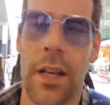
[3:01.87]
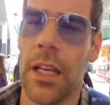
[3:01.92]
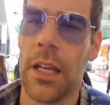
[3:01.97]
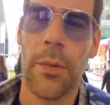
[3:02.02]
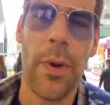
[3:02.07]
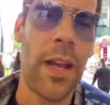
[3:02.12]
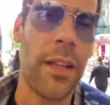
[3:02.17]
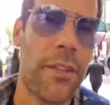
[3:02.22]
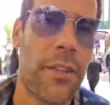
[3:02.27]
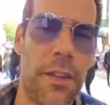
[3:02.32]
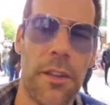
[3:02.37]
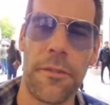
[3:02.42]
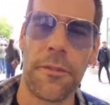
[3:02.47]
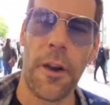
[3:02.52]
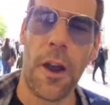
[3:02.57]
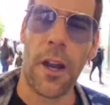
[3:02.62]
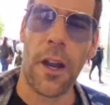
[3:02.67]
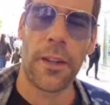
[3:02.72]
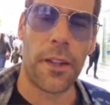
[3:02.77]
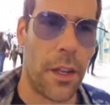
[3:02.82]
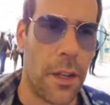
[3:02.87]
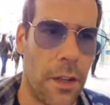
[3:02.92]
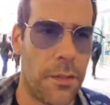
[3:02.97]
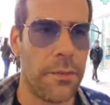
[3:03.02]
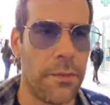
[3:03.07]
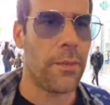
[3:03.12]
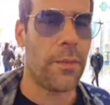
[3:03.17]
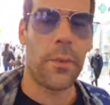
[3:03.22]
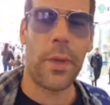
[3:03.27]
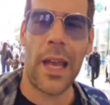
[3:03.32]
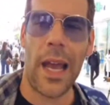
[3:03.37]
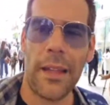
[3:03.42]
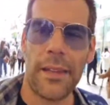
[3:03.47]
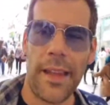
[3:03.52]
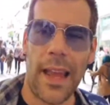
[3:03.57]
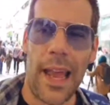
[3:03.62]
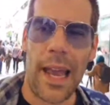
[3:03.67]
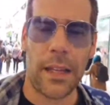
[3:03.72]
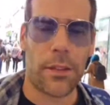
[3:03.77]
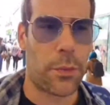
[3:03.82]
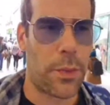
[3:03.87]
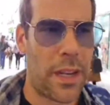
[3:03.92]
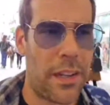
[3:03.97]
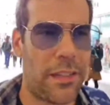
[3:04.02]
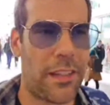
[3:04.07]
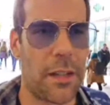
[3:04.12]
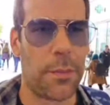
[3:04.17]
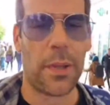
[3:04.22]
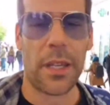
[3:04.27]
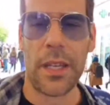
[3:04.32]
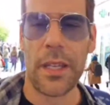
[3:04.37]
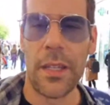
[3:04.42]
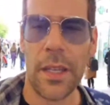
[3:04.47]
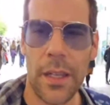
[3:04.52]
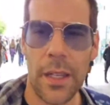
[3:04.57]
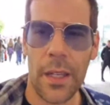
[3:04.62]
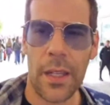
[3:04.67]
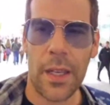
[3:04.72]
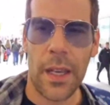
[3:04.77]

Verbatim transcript: He went too far, dude. We had to act well reasonably done.